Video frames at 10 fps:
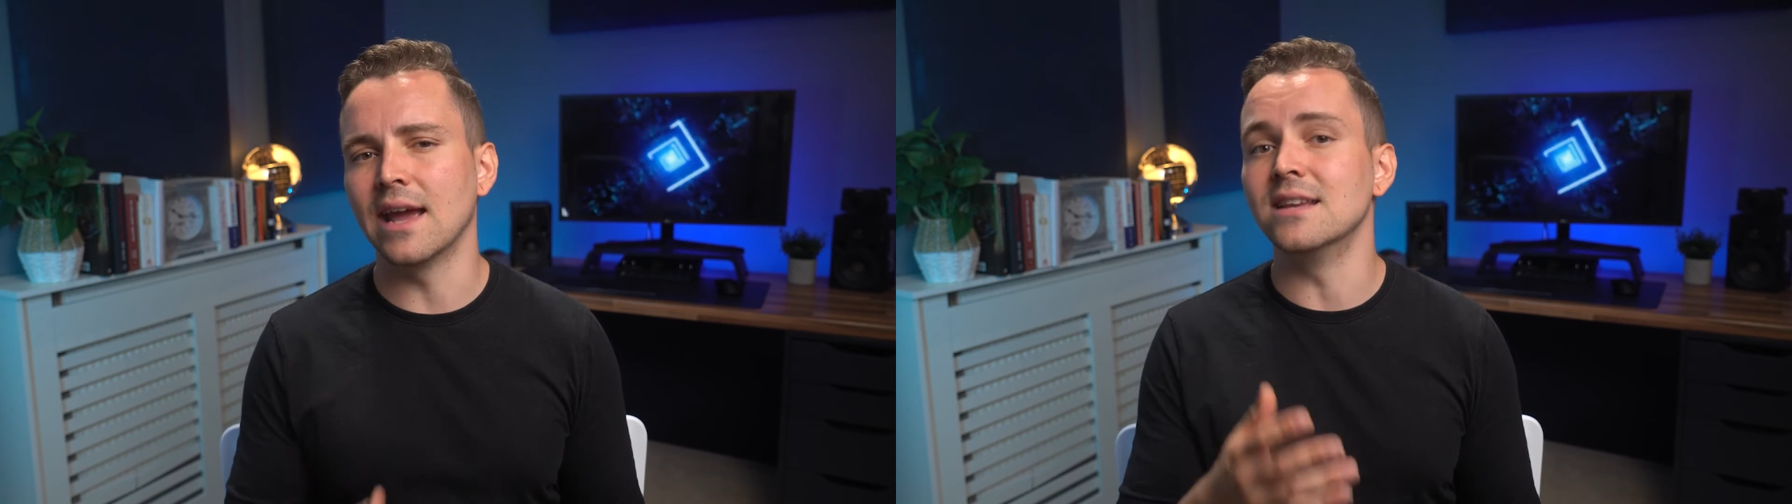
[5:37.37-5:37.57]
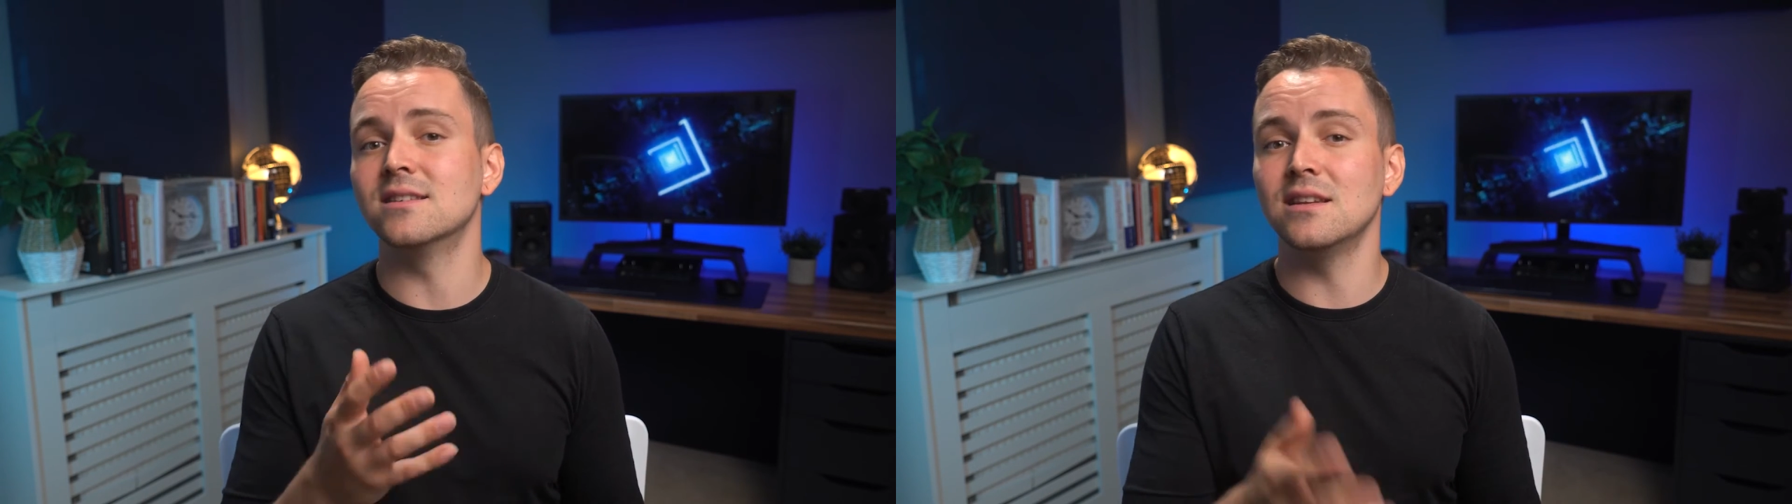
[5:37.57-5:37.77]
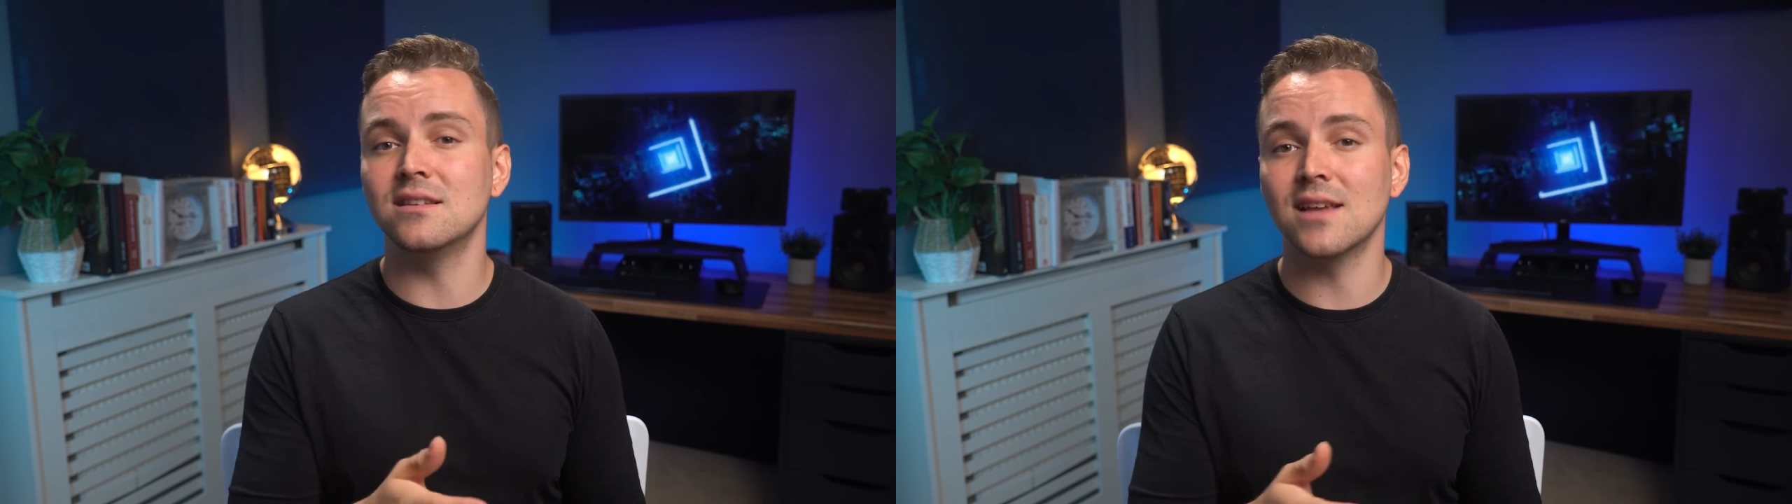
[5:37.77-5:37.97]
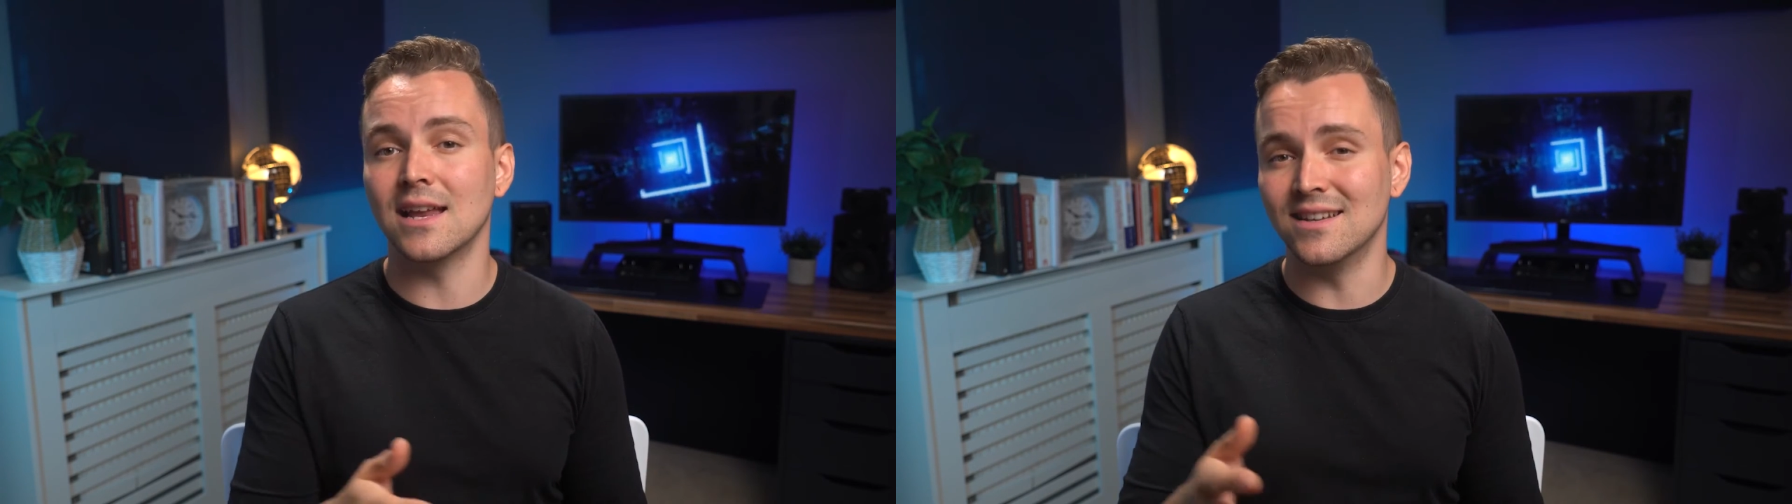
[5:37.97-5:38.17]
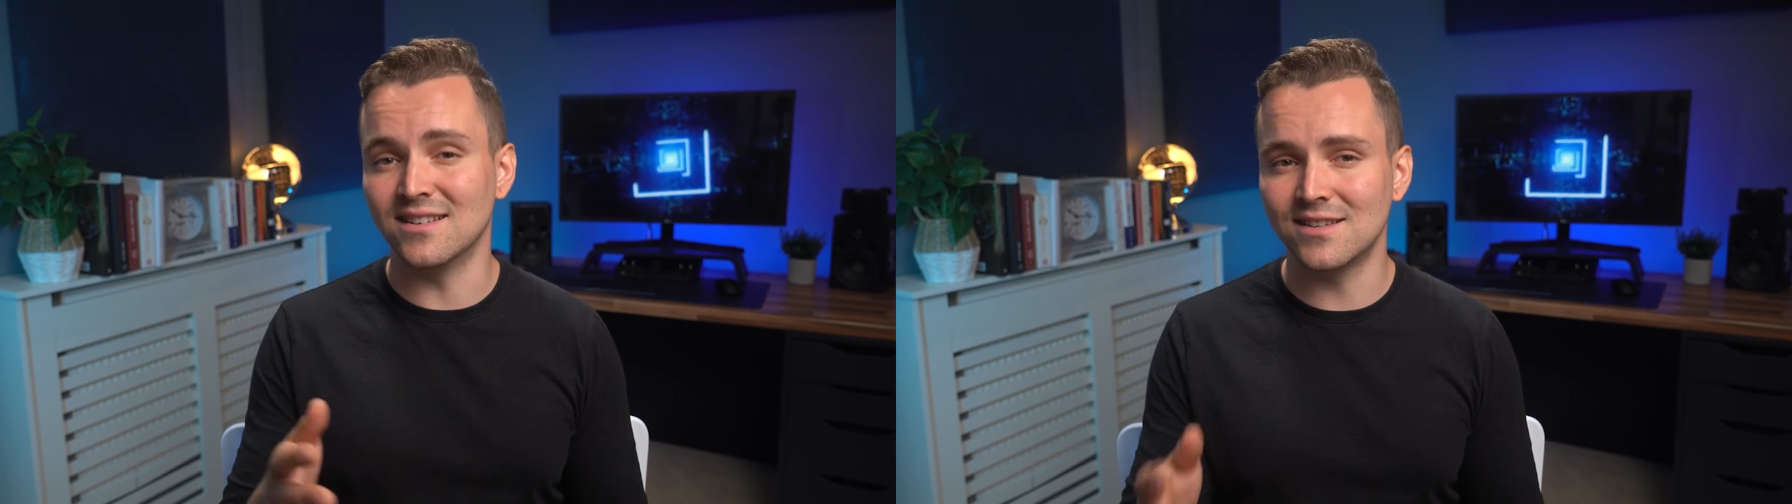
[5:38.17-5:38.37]
a cease and
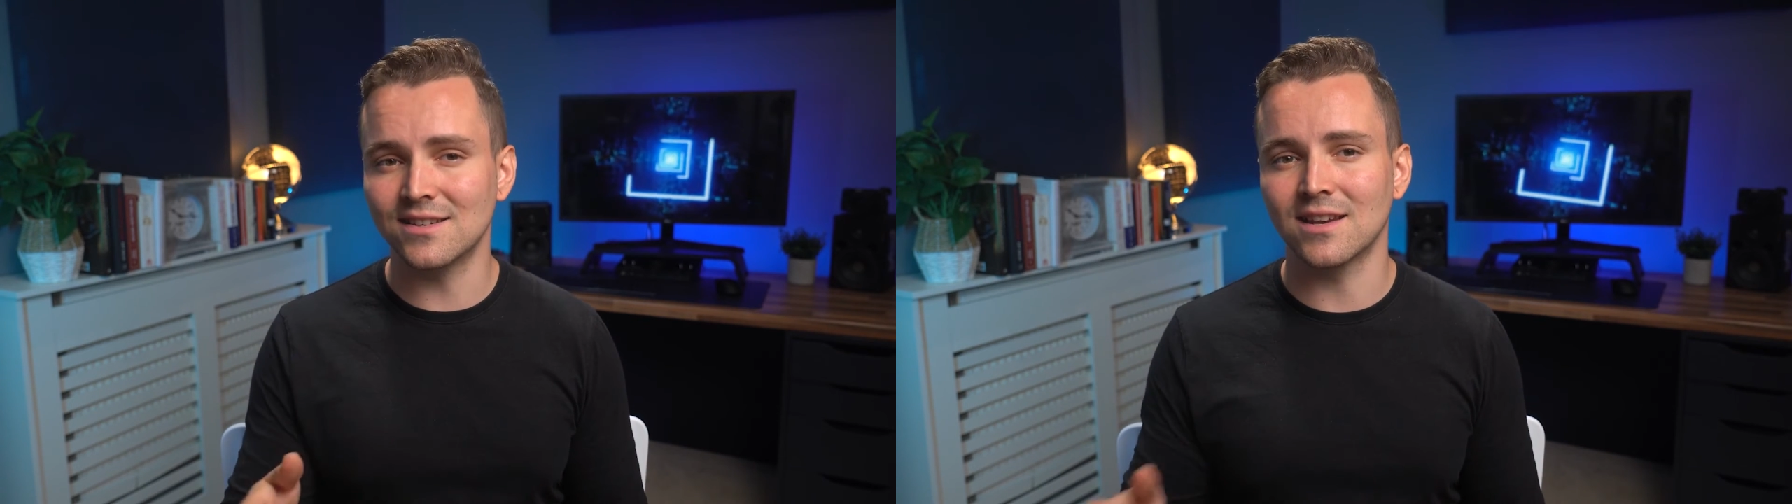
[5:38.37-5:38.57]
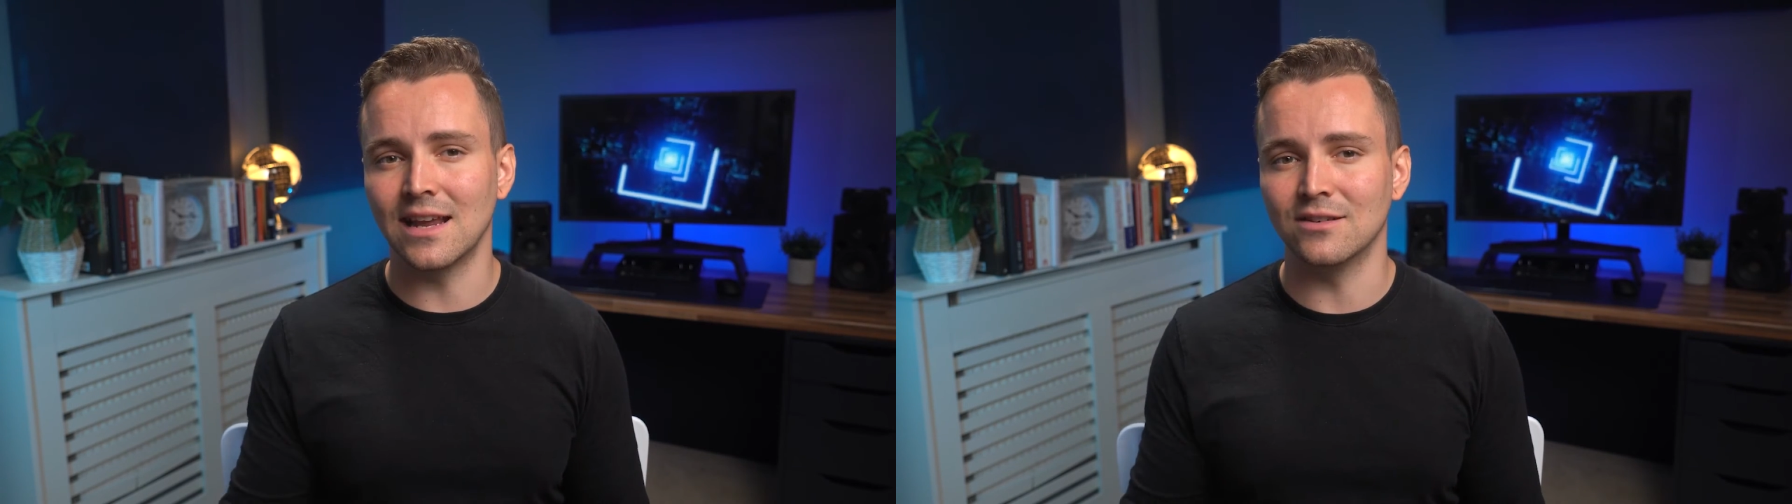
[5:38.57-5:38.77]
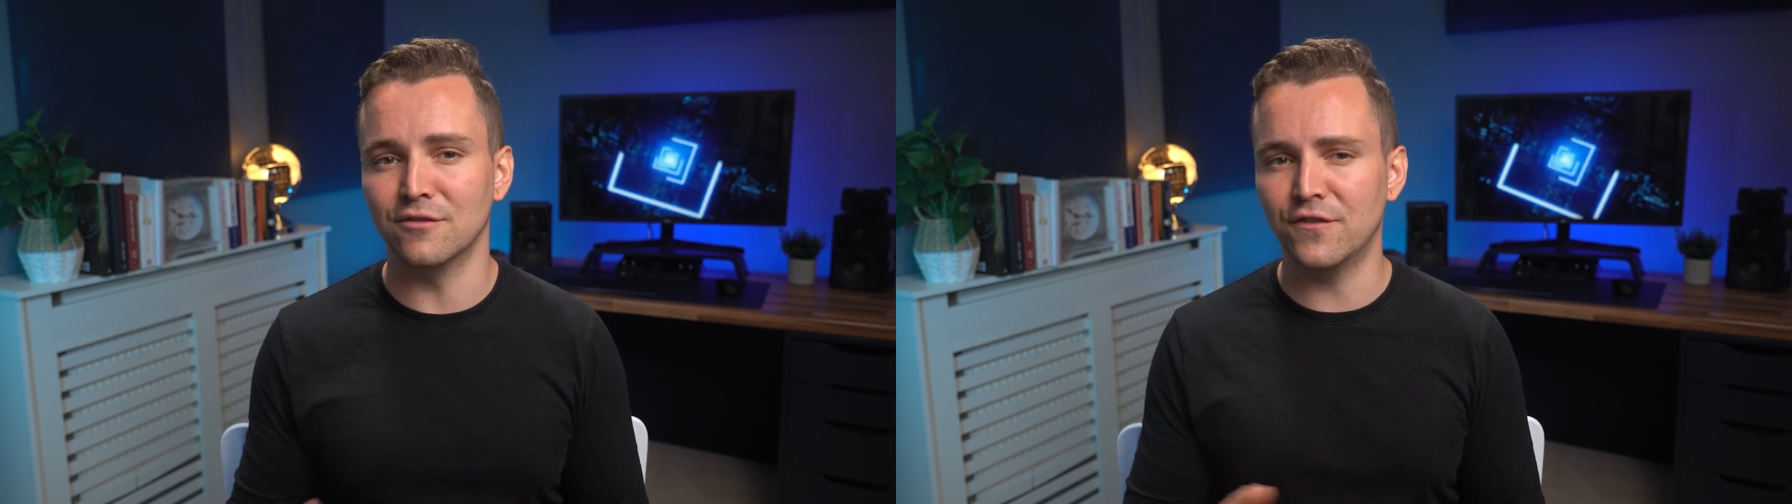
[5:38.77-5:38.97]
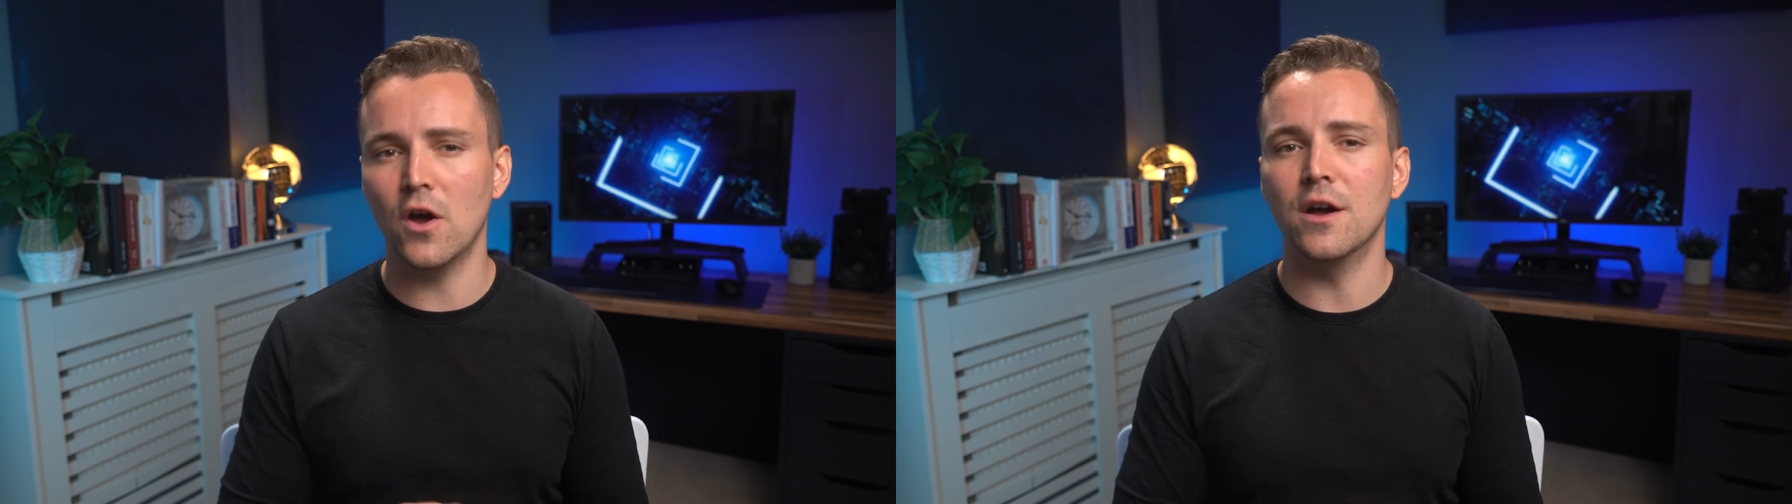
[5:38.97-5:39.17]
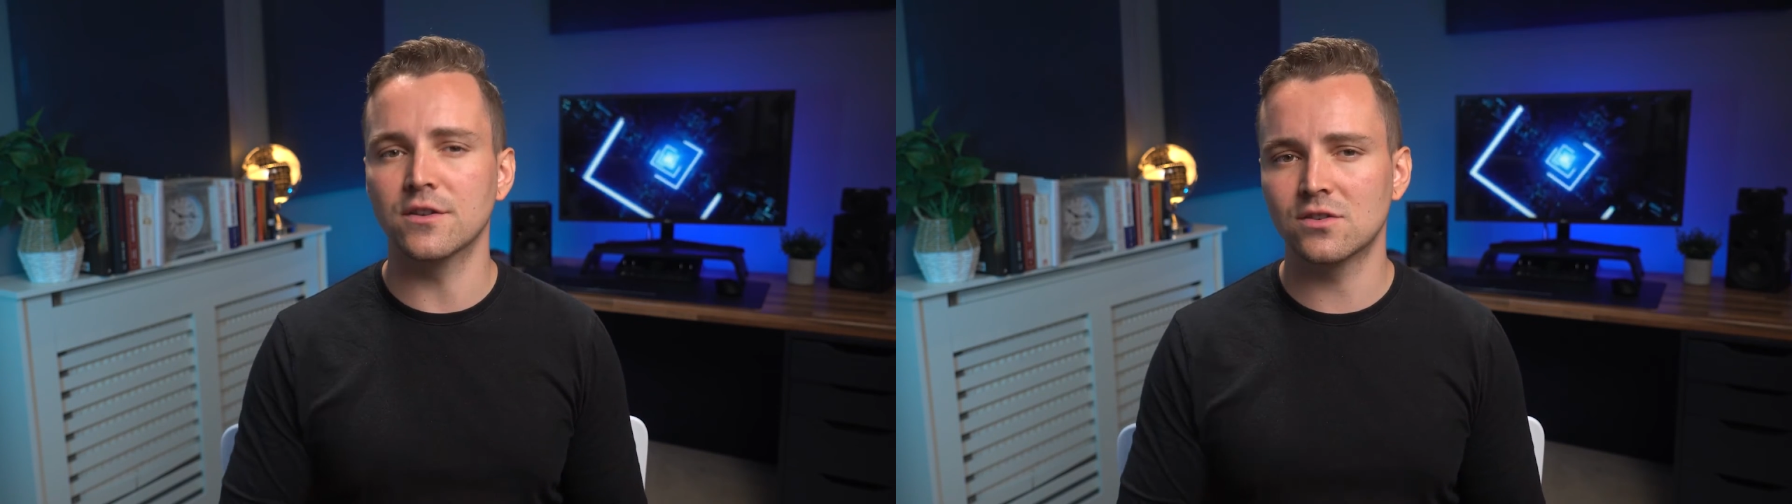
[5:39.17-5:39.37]
desist letter
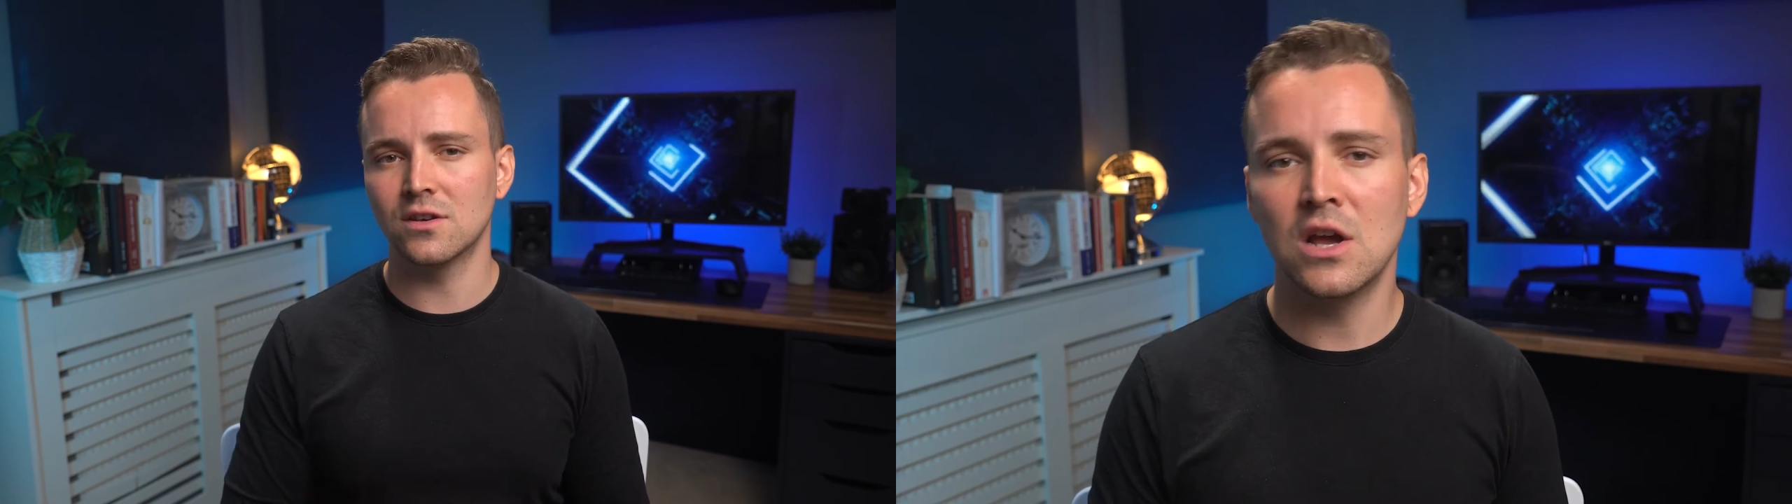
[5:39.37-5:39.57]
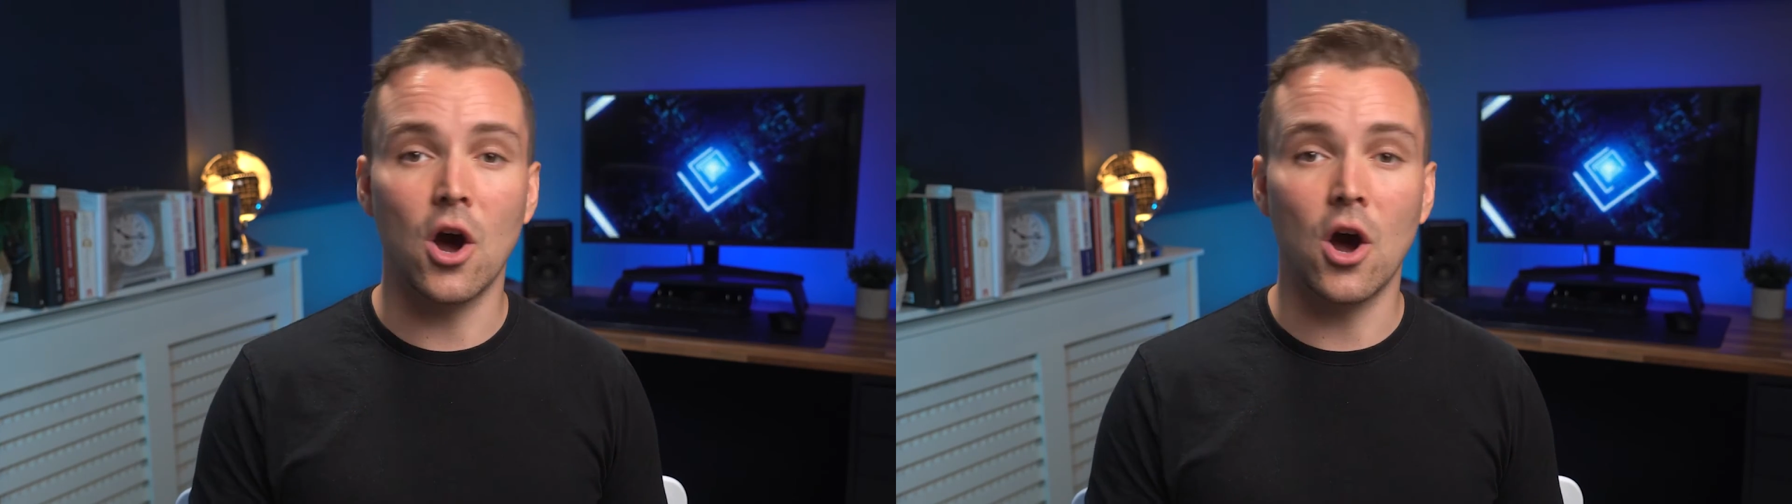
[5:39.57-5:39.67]
first,